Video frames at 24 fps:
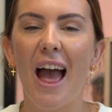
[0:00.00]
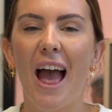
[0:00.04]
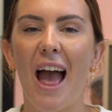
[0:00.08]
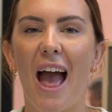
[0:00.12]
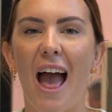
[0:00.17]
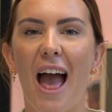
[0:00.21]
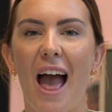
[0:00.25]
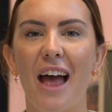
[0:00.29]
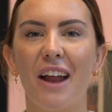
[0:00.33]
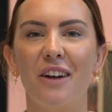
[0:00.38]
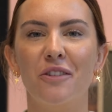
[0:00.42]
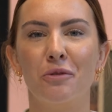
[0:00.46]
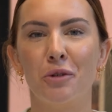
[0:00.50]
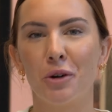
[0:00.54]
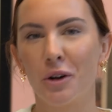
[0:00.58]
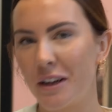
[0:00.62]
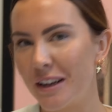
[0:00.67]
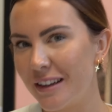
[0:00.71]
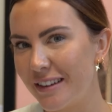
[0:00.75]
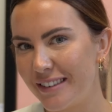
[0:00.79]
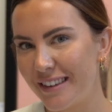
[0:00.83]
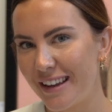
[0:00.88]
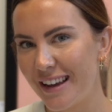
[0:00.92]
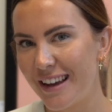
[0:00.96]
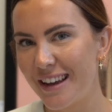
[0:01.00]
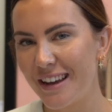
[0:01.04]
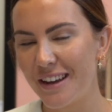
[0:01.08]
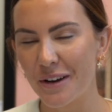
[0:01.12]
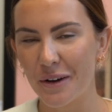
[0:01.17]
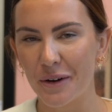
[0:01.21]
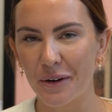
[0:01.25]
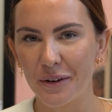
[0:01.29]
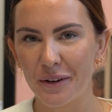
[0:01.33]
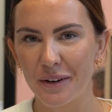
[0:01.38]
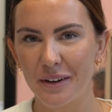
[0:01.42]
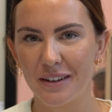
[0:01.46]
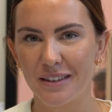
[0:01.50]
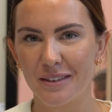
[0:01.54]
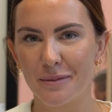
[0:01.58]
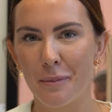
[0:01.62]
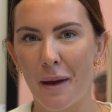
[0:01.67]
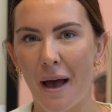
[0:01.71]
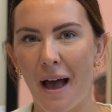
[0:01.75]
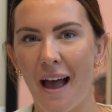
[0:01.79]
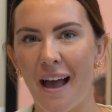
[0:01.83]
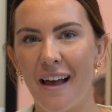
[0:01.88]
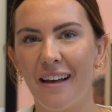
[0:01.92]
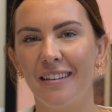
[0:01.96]
and Rookie CEO is
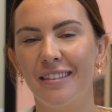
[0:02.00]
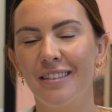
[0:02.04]
my